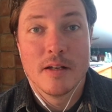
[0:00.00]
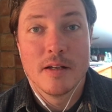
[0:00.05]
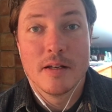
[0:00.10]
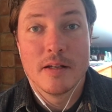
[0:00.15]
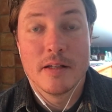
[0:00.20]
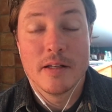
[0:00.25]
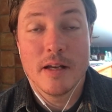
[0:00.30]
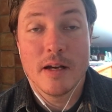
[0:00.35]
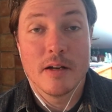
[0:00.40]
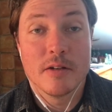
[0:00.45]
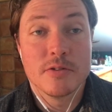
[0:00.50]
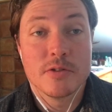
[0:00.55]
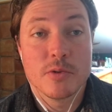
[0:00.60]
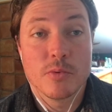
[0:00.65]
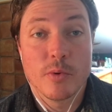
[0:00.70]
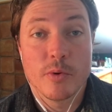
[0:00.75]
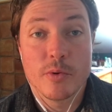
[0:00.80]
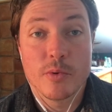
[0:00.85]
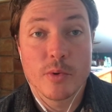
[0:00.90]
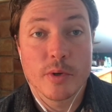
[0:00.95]
Yeah, so
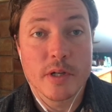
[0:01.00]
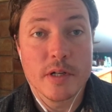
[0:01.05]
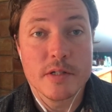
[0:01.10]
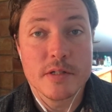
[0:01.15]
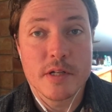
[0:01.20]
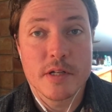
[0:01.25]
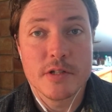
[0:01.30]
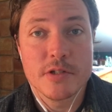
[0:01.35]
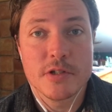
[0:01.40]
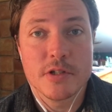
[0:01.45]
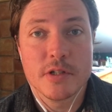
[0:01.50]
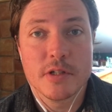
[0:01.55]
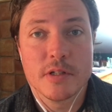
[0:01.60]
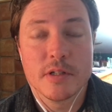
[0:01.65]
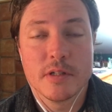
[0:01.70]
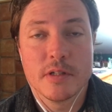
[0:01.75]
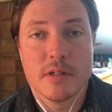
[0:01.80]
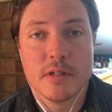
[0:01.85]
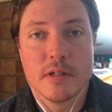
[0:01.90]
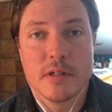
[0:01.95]
we're an
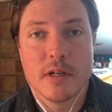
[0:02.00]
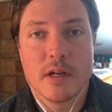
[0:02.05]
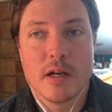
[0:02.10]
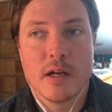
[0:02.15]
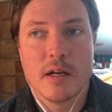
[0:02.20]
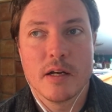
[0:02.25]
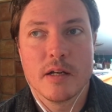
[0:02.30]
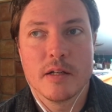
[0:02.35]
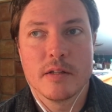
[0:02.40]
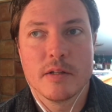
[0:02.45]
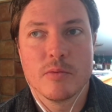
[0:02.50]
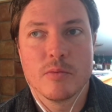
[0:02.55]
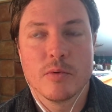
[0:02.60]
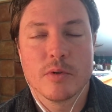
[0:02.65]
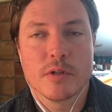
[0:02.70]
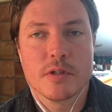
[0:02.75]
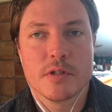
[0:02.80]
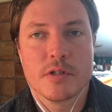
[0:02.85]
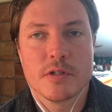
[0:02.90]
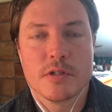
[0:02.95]
organization that
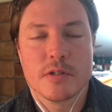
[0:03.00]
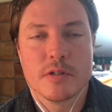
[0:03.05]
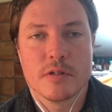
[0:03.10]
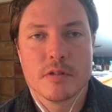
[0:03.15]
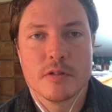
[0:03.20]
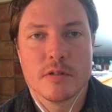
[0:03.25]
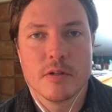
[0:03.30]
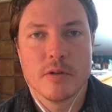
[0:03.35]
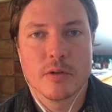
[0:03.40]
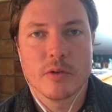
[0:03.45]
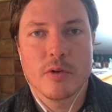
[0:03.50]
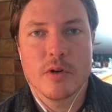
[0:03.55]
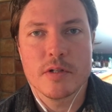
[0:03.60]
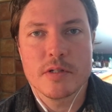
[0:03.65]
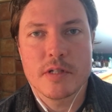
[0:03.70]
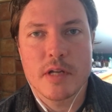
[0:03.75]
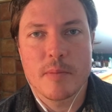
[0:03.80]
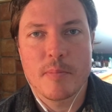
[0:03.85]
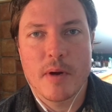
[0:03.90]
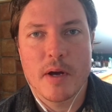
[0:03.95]
works, across
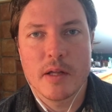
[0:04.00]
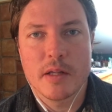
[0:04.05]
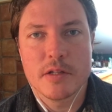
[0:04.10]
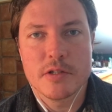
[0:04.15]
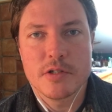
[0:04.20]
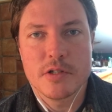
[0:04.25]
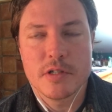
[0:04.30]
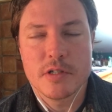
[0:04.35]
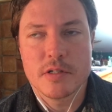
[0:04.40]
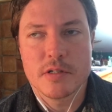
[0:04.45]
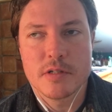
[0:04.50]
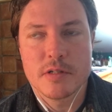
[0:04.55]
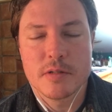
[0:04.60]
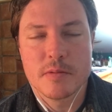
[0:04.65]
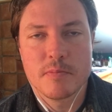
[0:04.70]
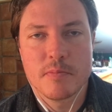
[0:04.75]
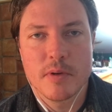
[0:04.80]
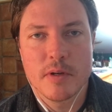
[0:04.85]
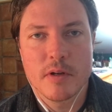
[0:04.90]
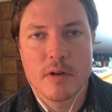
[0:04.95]
typologies,
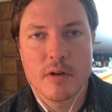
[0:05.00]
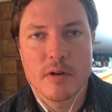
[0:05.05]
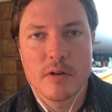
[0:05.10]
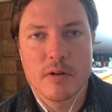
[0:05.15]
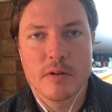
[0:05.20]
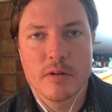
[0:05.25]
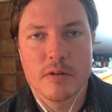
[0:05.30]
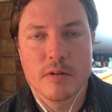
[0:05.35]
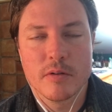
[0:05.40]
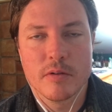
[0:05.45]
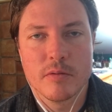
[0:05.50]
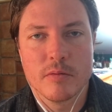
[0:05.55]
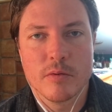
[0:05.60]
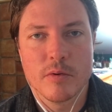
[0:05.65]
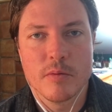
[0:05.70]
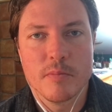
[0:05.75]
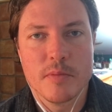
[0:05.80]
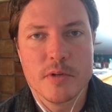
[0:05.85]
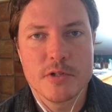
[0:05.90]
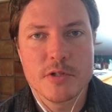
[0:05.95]
but we're a
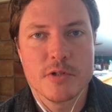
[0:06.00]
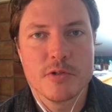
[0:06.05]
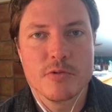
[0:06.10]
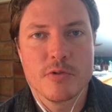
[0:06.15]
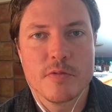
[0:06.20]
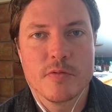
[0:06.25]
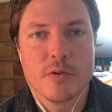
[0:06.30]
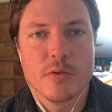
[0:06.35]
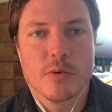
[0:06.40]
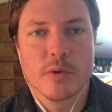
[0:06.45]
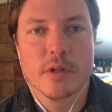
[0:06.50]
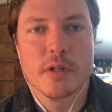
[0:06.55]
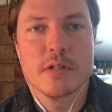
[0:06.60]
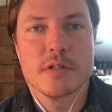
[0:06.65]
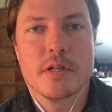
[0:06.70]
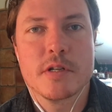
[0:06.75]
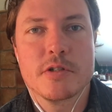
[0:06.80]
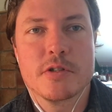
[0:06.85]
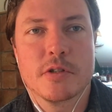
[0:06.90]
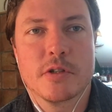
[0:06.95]
mission-driven
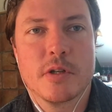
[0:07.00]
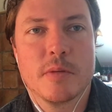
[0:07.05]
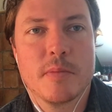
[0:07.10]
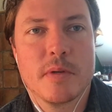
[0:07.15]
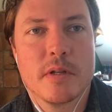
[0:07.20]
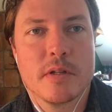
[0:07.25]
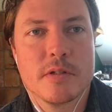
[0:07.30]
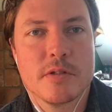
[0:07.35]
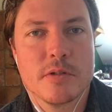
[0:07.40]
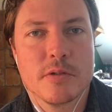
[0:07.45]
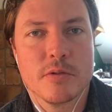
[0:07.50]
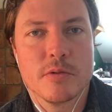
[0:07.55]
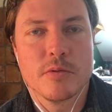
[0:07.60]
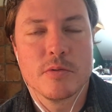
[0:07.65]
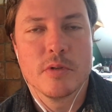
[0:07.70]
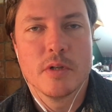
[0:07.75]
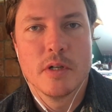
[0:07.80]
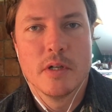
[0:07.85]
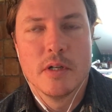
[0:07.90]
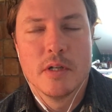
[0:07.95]
organization committed to
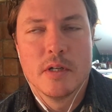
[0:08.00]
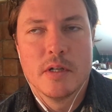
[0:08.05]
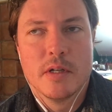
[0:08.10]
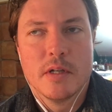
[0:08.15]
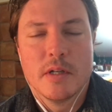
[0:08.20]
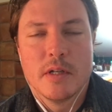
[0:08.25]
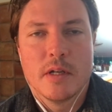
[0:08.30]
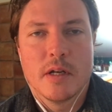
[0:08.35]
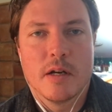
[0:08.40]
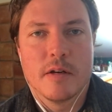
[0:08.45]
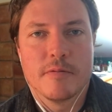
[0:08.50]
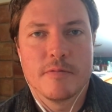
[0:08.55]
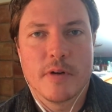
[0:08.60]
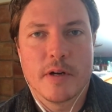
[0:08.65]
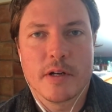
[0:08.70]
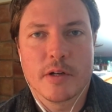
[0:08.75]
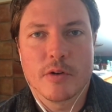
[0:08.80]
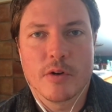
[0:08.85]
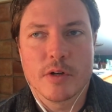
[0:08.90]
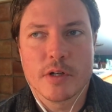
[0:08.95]

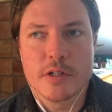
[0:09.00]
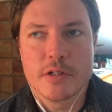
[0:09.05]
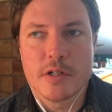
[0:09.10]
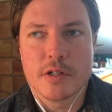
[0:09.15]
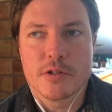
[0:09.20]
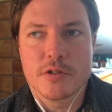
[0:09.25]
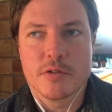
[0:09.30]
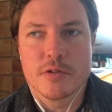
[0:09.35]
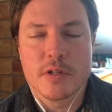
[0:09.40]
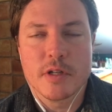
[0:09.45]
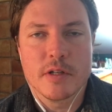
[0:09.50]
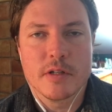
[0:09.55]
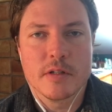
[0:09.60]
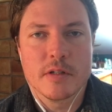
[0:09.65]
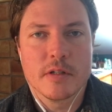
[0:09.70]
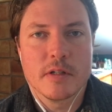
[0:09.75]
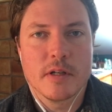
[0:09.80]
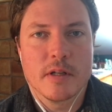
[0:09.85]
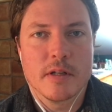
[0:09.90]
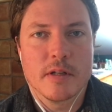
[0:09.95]
finding architecture that
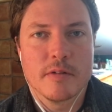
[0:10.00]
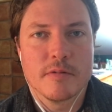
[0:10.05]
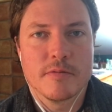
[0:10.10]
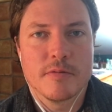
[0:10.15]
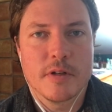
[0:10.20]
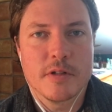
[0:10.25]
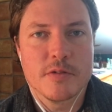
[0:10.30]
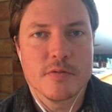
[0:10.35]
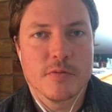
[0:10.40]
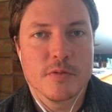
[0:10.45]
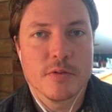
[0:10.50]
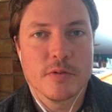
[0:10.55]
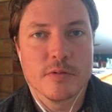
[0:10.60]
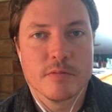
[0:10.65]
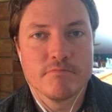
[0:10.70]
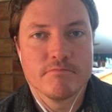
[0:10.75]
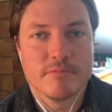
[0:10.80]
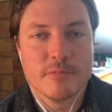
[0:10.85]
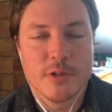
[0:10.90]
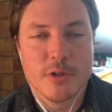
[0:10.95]
fights for
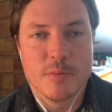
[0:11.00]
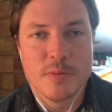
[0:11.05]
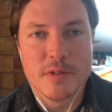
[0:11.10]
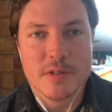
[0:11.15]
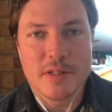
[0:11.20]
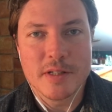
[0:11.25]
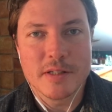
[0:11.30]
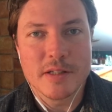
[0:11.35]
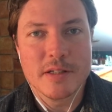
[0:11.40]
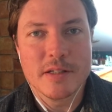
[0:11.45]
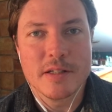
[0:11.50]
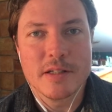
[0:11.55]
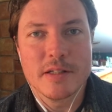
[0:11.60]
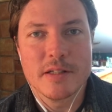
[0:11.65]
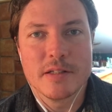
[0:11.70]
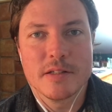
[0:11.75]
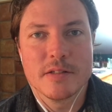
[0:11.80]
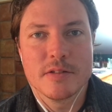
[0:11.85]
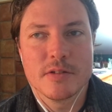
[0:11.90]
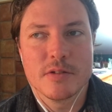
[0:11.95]
human
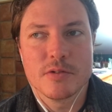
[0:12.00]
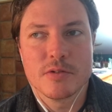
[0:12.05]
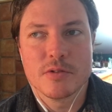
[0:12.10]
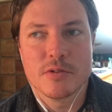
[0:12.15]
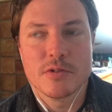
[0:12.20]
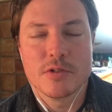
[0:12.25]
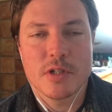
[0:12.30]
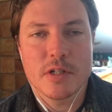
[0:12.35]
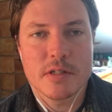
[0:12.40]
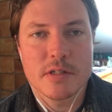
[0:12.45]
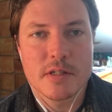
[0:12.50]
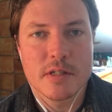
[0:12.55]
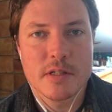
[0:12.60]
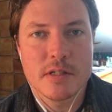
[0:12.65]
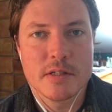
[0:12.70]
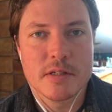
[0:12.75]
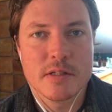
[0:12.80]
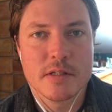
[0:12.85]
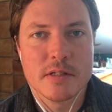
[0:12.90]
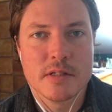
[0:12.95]
dignity, social
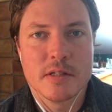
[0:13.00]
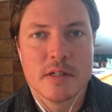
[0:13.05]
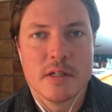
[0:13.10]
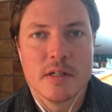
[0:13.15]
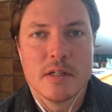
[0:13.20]
justice,